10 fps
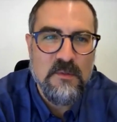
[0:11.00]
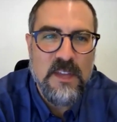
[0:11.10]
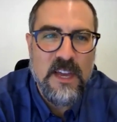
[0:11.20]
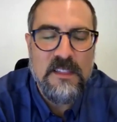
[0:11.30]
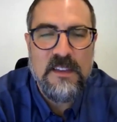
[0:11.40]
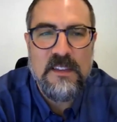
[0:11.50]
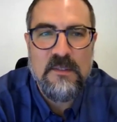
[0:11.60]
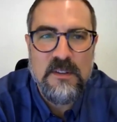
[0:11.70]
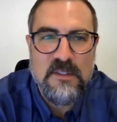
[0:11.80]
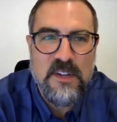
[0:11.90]
through that
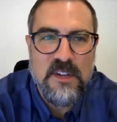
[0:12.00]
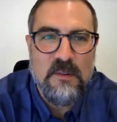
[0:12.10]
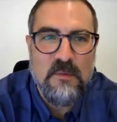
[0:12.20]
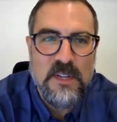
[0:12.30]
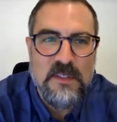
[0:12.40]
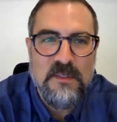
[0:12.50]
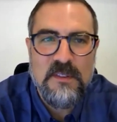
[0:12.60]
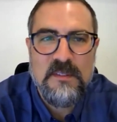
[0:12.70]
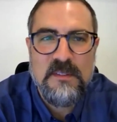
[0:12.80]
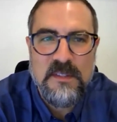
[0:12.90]
you can share with
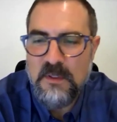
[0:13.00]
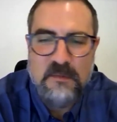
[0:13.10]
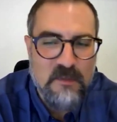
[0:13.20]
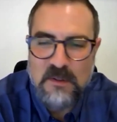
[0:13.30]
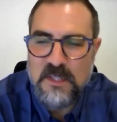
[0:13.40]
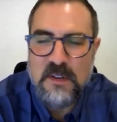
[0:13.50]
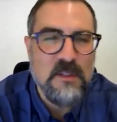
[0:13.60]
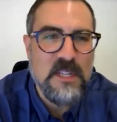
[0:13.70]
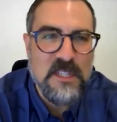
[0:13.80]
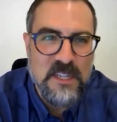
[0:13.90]
some of the folks
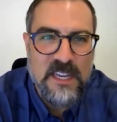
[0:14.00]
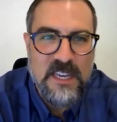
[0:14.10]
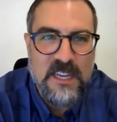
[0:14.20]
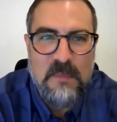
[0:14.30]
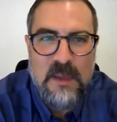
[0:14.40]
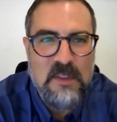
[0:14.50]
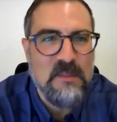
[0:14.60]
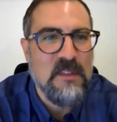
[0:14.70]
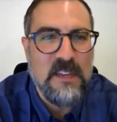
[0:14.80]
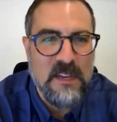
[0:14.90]
that are listening in,
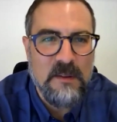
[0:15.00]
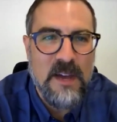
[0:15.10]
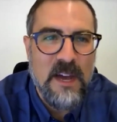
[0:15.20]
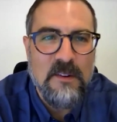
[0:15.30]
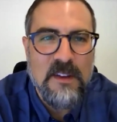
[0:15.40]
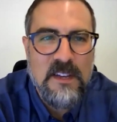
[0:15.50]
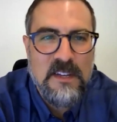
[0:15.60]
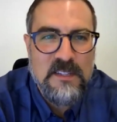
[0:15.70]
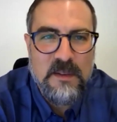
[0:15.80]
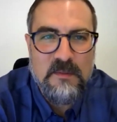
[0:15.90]
maybe thinking about
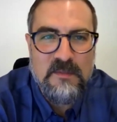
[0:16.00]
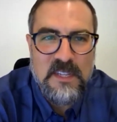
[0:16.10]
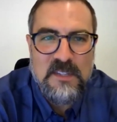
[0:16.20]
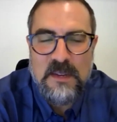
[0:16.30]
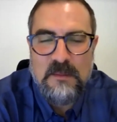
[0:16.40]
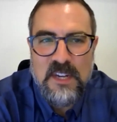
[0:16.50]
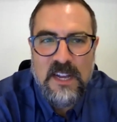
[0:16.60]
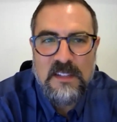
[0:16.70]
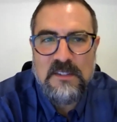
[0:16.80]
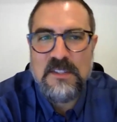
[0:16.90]
some of these same
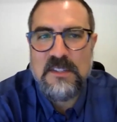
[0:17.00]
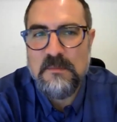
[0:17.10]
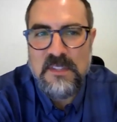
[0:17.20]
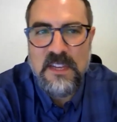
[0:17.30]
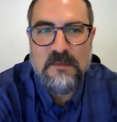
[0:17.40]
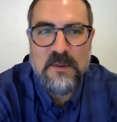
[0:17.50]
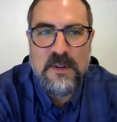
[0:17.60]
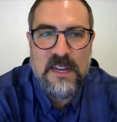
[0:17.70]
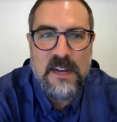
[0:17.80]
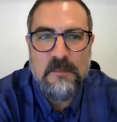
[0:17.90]
challenges themselves
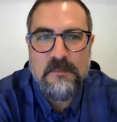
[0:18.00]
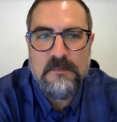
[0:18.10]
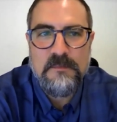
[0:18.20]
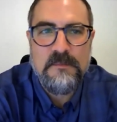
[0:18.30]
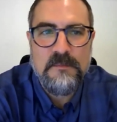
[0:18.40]
right now.